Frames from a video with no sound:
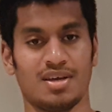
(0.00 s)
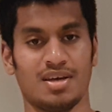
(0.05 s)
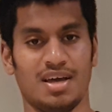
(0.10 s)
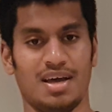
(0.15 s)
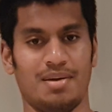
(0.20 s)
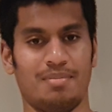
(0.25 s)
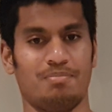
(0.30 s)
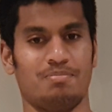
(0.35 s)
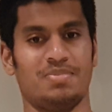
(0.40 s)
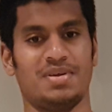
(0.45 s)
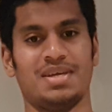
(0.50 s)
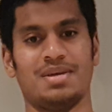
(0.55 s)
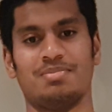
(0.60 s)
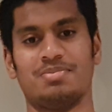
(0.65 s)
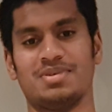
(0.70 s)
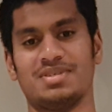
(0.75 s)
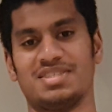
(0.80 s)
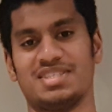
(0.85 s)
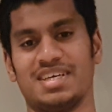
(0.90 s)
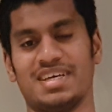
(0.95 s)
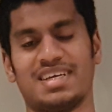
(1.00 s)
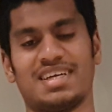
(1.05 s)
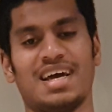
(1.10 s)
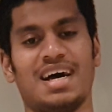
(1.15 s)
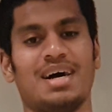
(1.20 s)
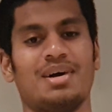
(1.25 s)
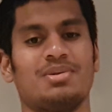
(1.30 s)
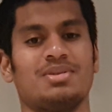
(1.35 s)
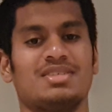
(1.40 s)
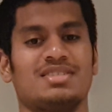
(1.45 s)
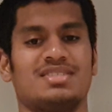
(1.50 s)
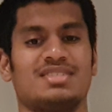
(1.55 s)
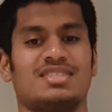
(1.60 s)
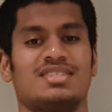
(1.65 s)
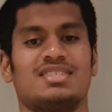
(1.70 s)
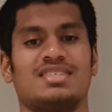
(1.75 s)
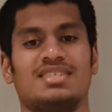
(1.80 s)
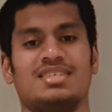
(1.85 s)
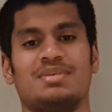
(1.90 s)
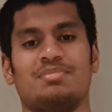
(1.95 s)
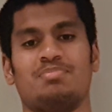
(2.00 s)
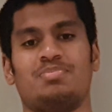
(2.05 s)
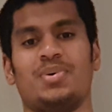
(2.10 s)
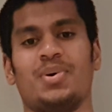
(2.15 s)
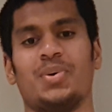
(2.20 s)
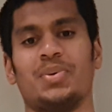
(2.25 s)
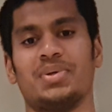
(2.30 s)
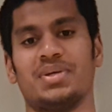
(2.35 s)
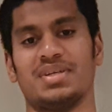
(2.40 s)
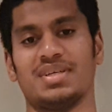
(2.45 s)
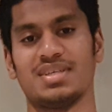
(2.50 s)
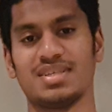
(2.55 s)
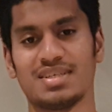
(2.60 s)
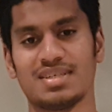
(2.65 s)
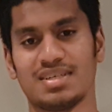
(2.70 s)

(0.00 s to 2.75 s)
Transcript: And people say calculus isn't important.